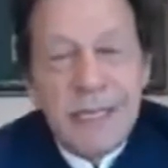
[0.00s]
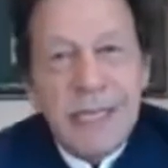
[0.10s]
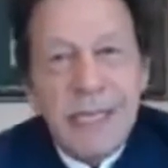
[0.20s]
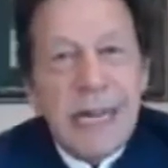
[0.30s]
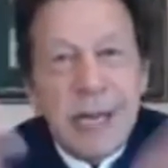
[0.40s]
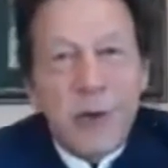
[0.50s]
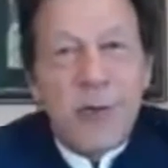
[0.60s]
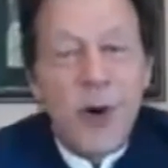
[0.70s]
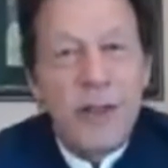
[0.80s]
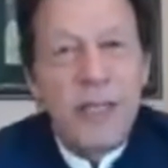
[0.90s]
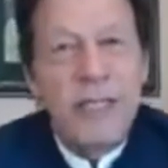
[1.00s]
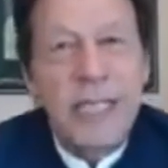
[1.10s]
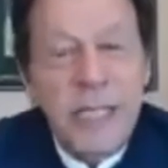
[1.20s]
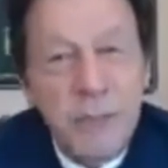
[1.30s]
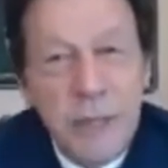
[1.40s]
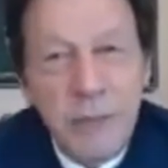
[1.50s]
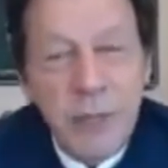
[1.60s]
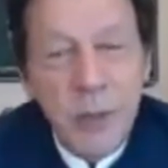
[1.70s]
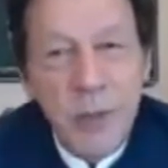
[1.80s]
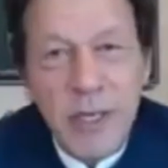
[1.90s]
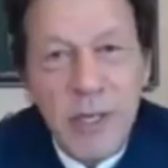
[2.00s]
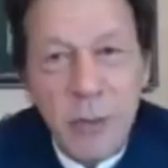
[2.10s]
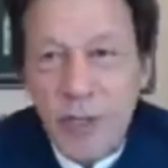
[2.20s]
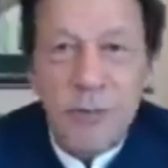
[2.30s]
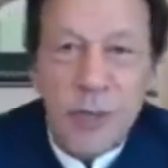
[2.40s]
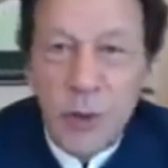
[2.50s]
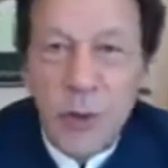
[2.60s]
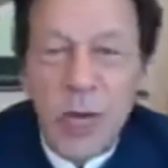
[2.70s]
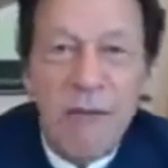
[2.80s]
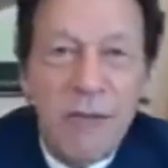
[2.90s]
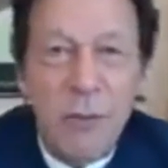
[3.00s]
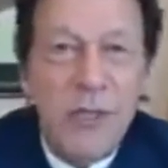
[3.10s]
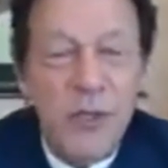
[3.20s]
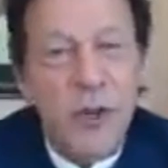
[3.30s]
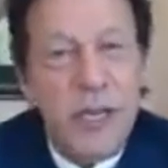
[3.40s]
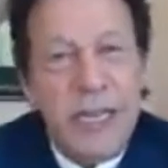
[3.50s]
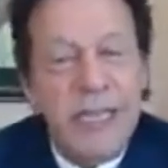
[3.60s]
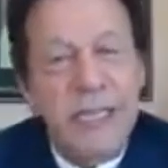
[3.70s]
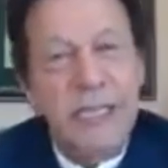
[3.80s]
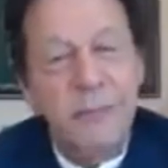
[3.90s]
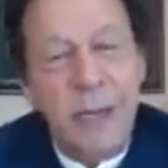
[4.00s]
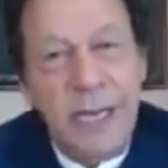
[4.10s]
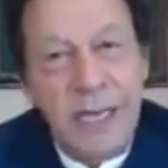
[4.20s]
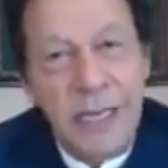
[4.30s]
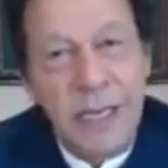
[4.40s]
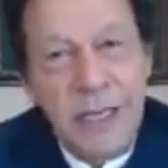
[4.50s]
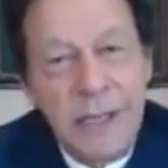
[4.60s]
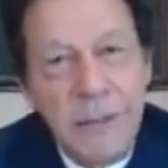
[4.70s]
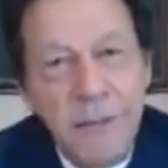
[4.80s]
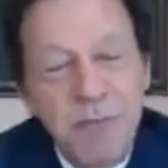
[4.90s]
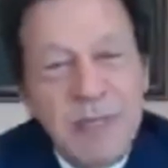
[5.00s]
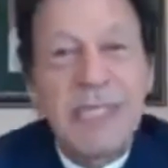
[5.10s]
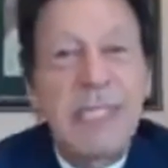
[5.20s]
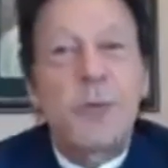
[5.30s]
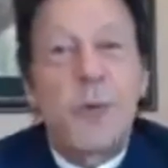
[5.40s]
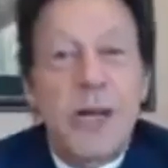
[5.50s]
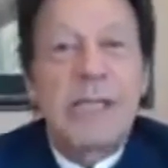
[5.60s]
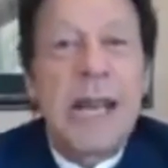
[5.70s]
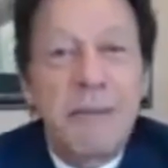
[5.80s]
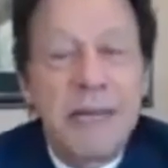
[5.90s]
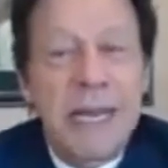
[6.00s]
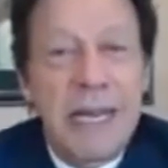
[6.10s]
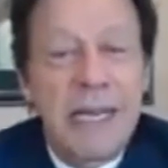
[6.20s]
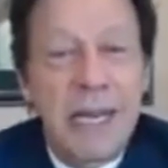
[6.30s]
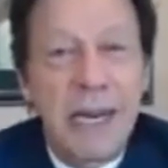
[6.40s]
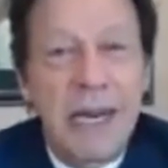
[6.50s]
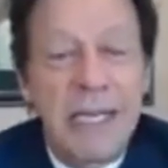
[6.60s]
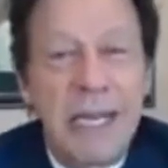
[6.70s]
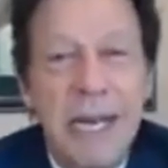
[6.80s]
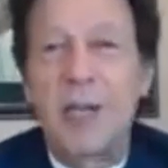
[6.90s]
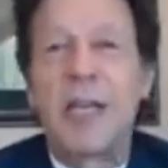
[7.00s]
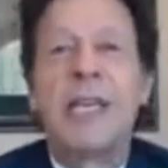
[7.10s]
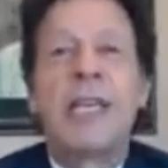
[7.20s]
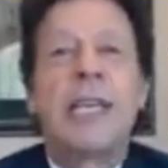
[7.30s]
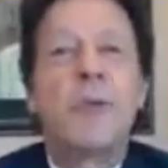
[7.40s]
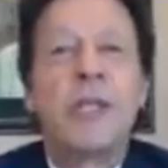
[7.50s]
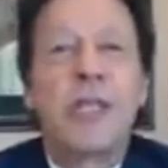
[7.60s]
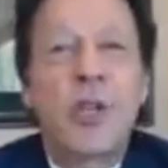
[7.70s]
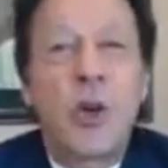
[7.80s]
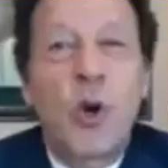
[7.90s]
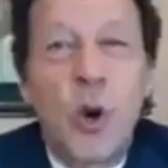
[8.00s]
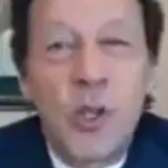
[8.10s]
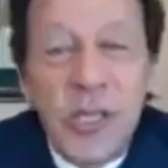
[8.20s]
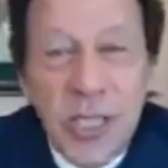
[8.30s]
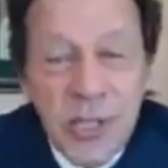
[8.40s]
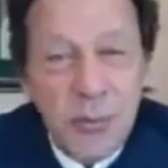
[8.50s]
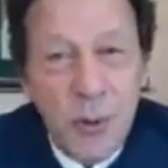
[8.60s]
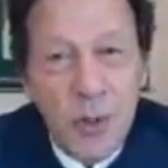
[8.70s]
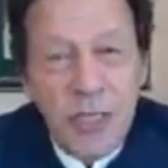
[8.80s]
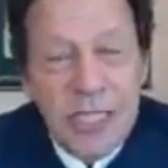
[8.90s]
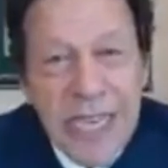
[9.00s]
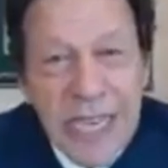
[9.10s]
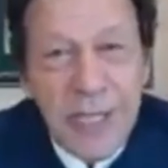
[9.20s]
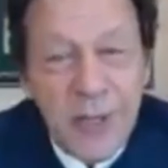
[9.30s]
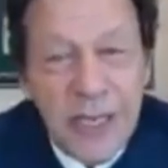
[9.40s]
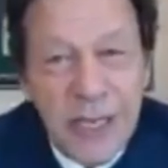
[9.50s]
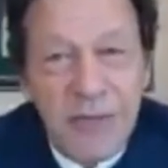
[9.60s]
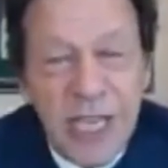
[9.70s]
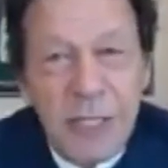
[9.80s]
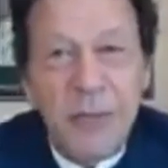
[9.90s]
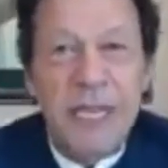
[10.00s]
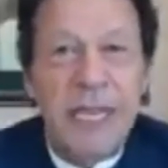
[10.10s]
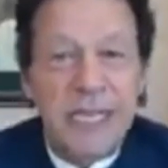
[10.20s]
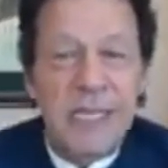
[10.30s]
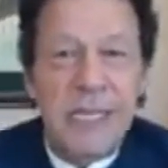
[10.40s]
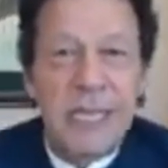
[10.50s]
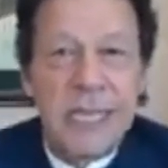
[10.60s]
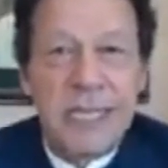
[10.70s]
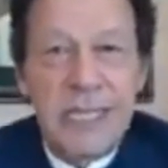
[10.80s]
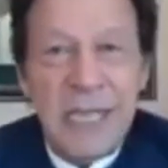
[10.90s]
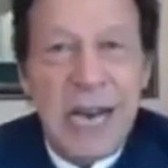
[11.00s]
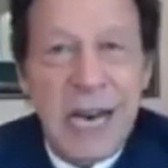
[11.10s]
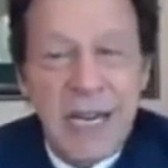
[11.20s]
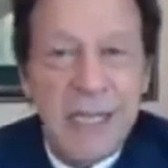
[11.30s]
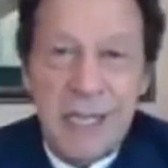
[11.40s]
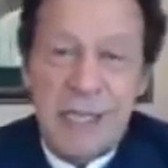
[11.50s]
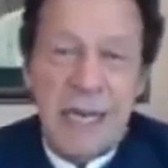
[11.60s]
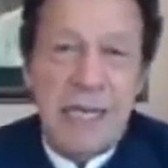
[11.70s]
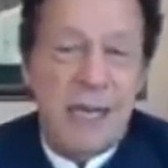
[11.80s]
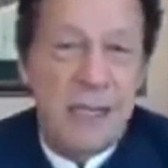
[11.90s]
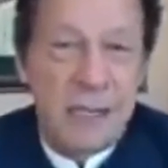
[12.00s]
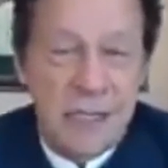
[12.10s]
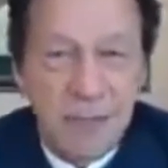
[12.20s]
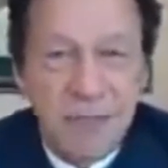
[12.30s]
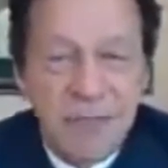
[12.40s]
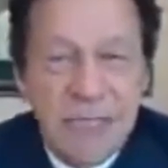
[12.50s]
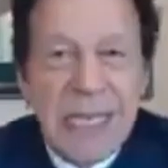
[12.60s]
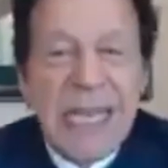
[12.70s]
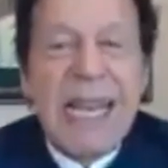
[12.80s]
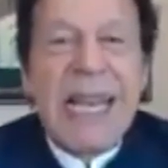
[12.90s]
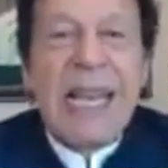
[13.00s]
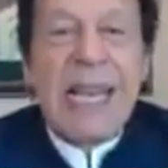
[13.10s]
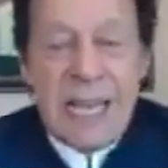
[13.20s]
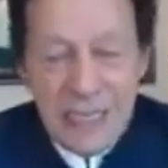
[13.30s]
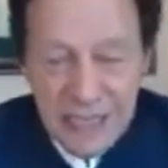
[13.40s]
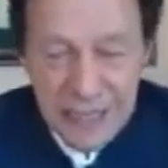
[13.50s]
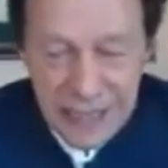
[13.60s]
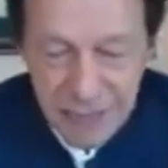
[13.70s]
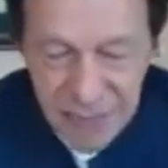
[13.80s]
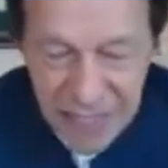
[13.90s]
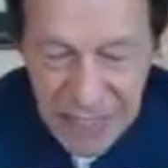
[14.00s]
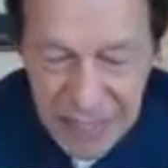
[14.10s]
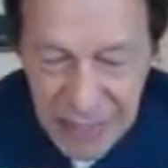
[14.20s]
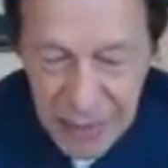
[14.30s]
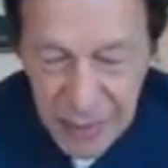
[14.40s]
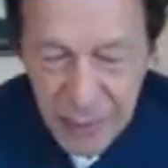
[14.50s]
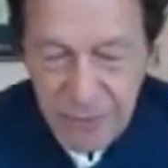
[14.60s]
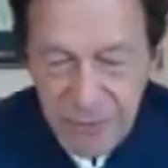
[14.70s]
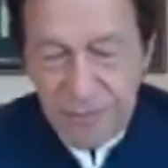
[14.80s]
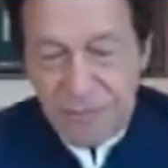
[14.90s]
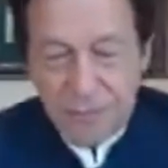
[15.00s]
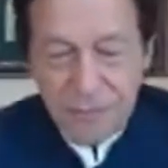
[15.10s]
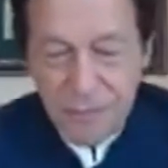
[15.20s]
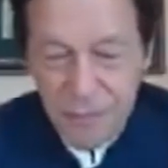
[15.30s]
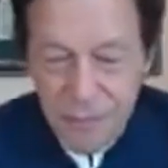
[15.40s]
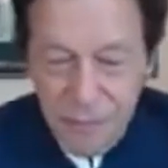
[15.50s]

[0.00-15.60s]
just let off all the 6 people who were responsible, who everyone saw killing this man. This is what is happening in India right now. Even the courts are scared to give judgment against this RSS ideology. Hence, I conclude,